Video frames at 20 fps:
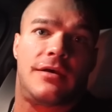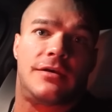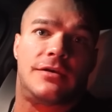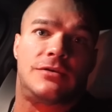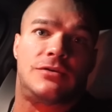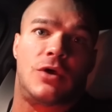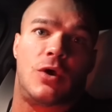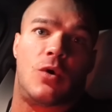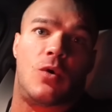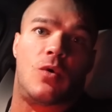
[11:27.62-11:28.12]

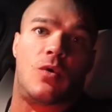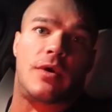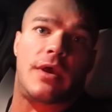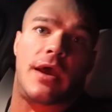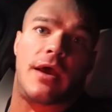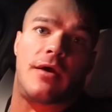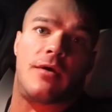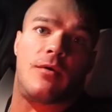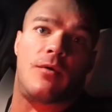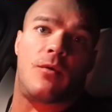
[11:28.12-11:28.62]
So
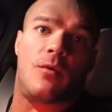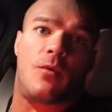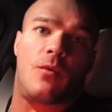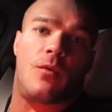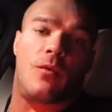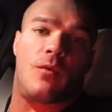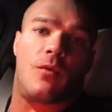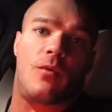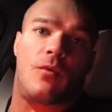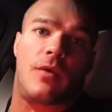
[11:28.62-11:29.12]
yeah,
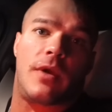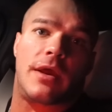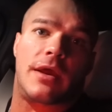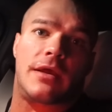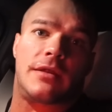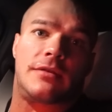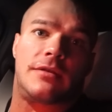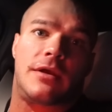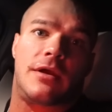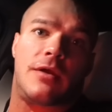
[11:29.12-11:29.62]
when I
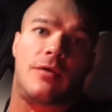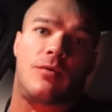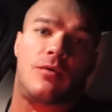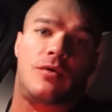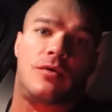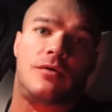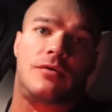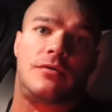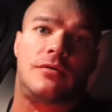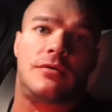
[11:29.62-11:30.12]
get there,
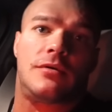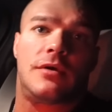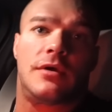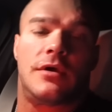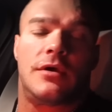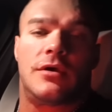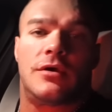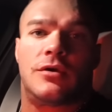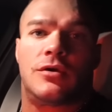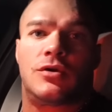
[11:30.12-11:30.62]
we'll
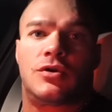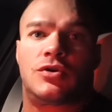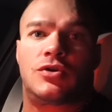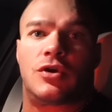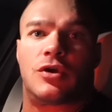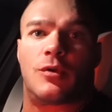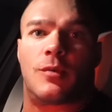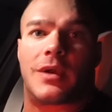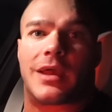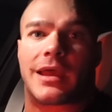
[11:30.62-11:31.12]
show
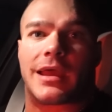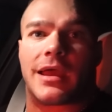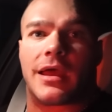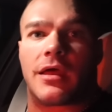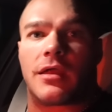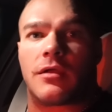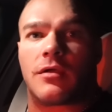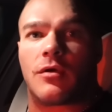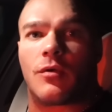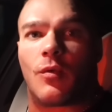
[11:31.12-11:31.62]
you what I
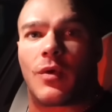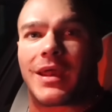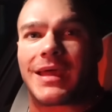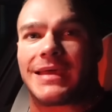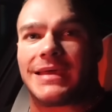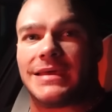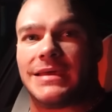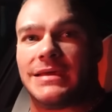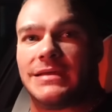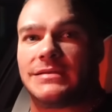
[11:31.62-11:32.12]
get, what
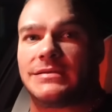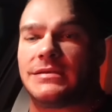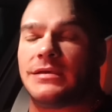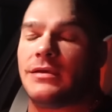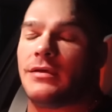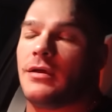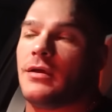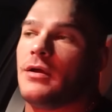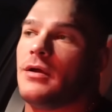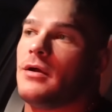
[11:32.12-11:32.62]
I eat.
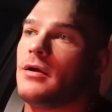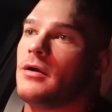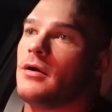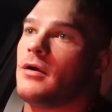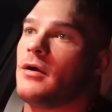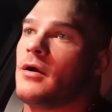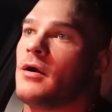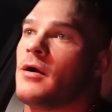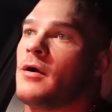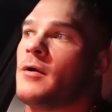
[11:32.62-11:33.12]

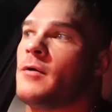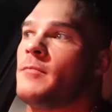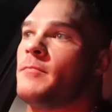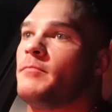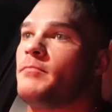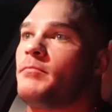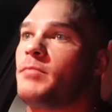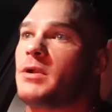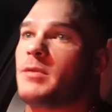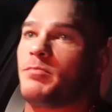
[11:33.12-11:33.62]

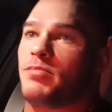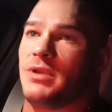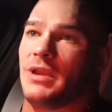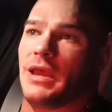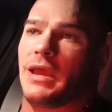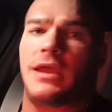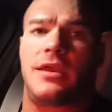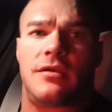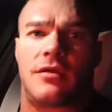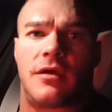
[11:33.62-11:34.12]
Pretty
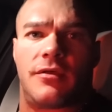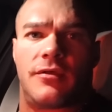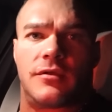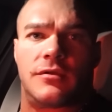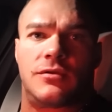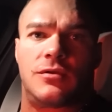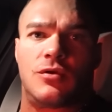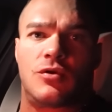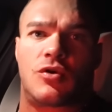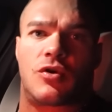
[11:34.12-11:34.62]
plain, nothing
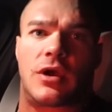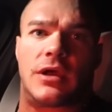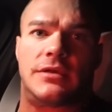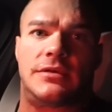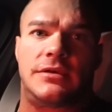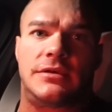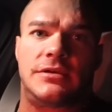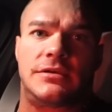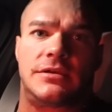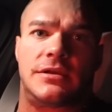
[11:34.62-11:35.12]
too
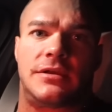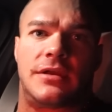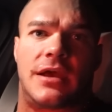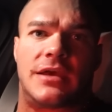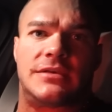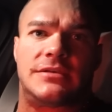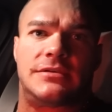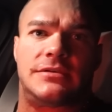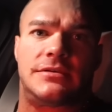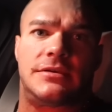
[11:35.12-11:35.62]
crazy. It's just a
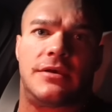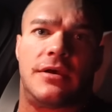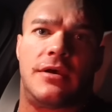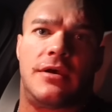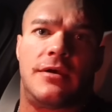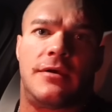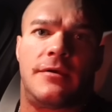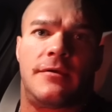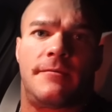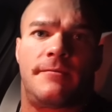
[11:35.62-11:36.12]
nice,
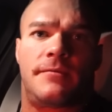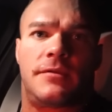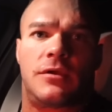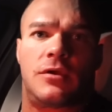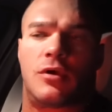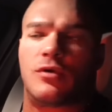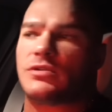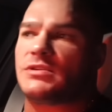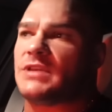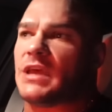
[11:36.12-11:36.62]
you
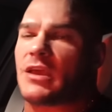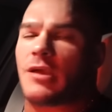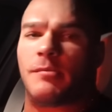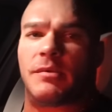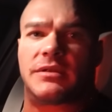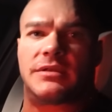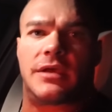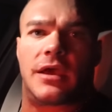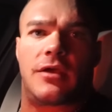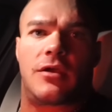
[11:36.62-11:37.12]
know, steak and
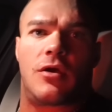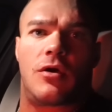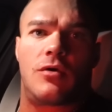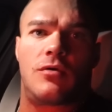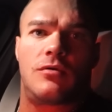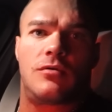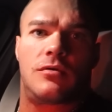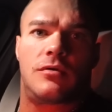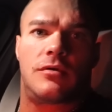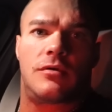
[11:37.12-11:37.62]

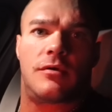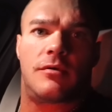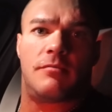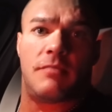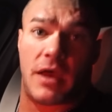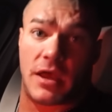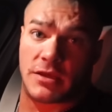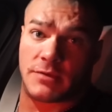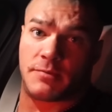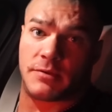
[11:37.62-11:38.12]
potato,
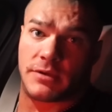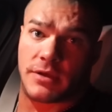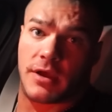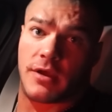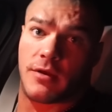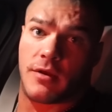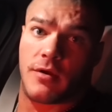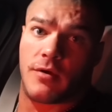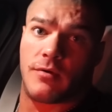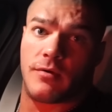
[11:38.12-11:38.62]
mashed
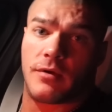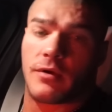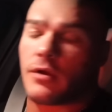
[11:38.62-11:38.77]
potato.